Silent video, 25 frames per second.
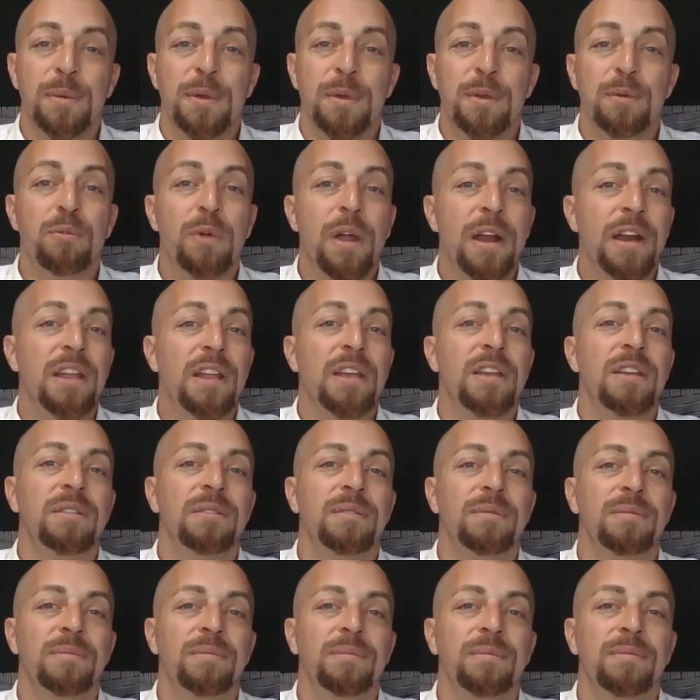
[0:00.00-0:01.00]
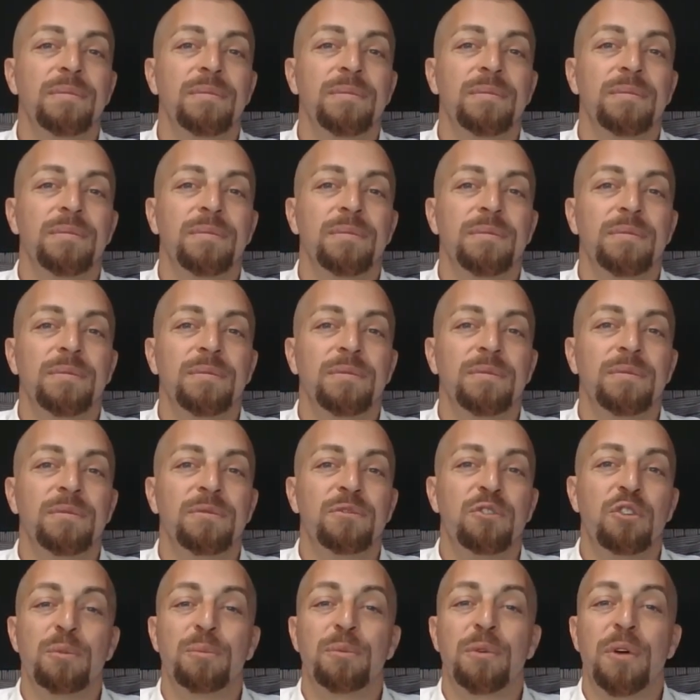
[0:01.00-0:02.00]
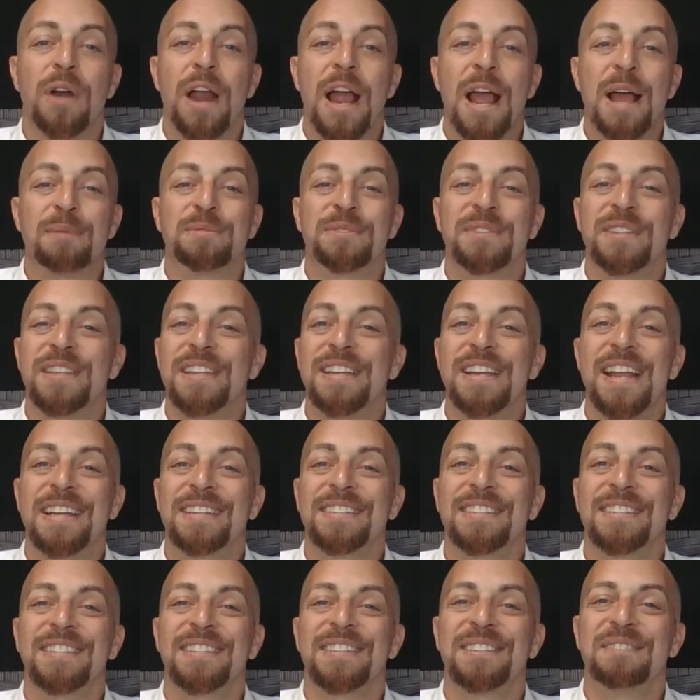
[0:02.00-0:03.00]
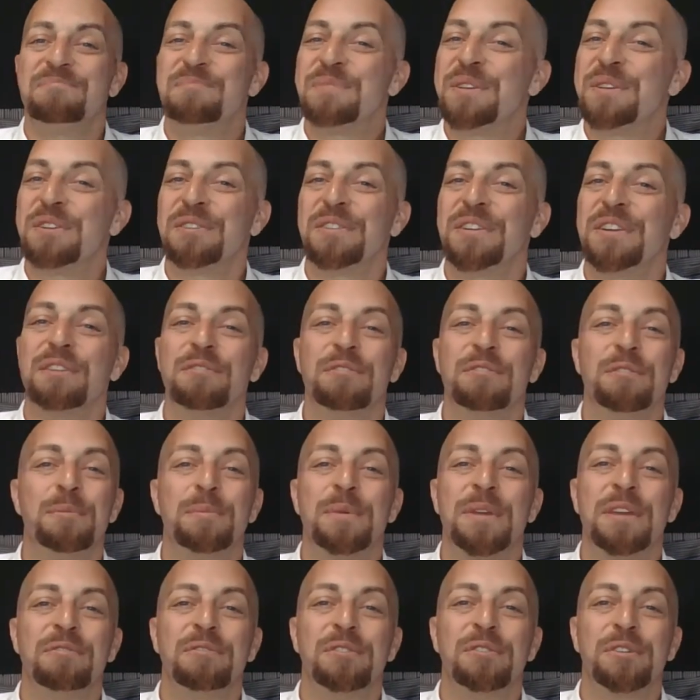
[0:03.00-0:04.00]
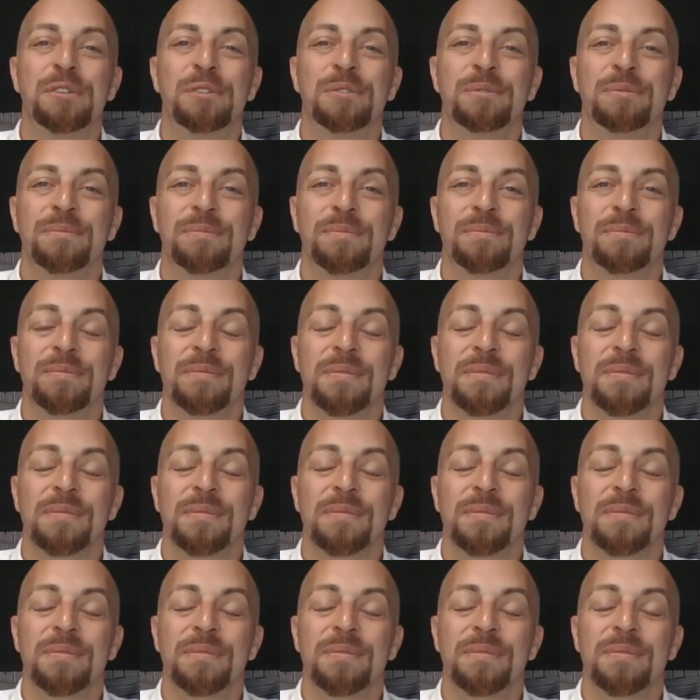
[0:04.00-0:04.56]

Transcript: to be ready for perhaps the next period of upheaval,